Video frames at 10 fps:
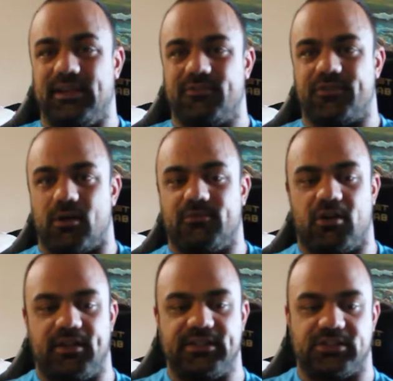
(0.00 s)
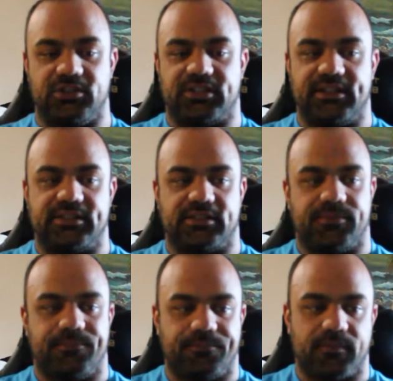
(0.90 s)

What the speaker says: mean foam rolling is useless?